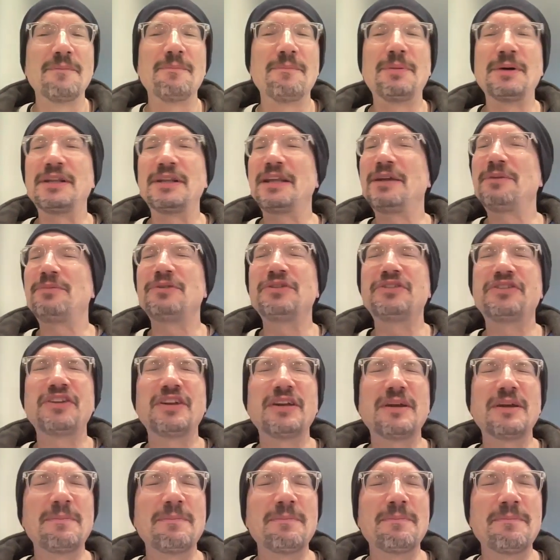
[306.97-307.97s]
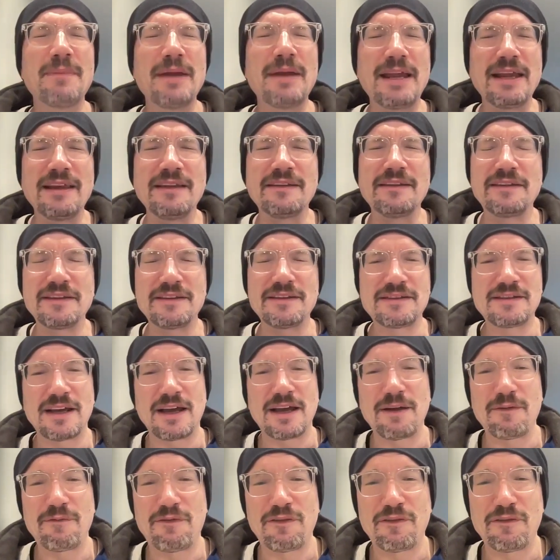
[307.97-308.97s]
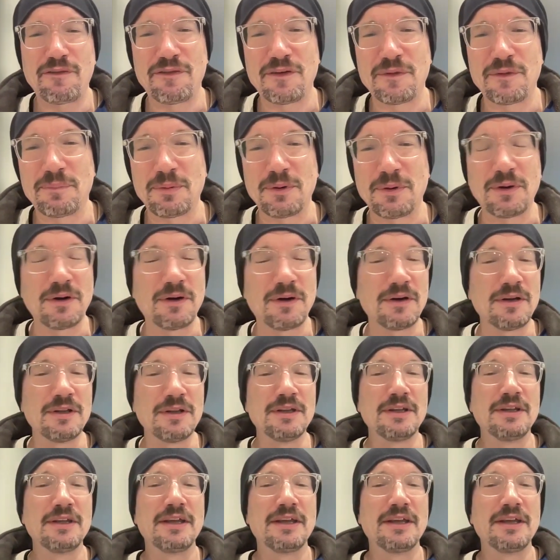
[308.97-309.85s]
but it was an amazing time for football.